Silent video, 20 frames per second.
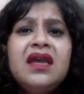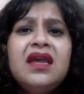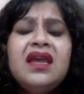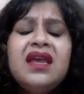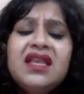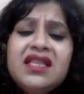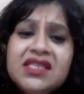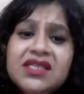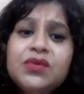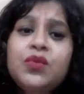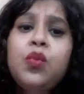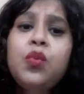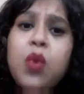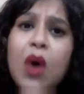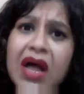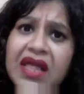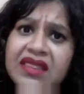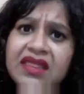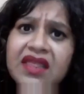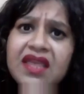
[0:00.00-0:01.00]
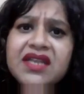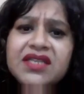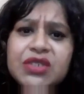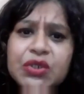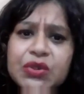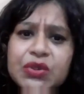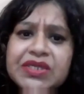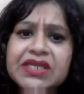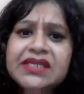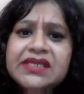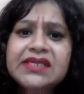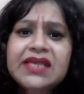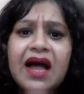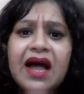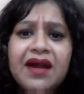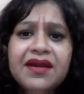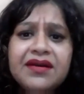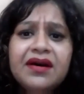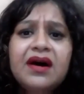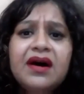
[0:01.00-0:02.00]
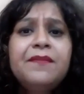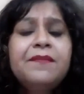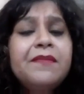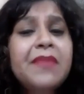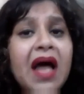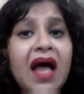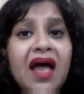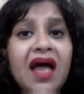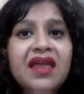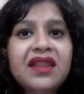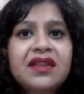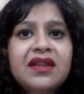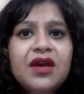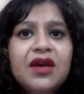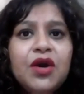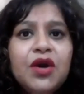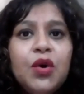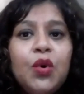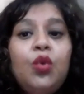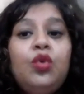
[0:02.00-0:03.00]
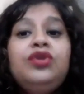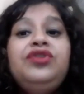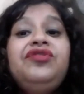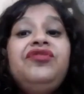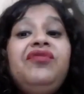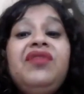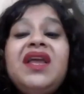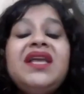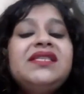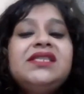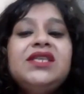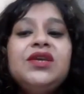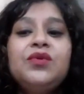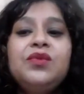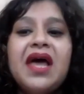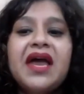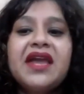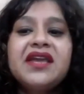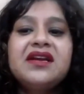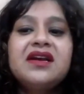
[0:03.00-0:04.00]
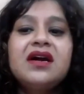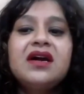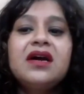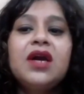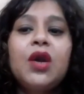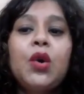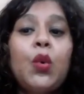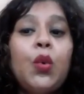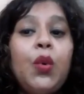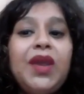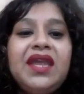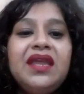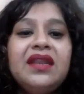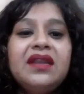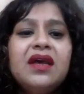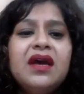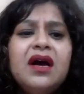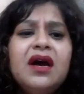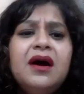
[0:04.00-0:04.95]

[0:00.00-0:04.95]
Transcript: It's one thing to desire a man who treats you like a queen.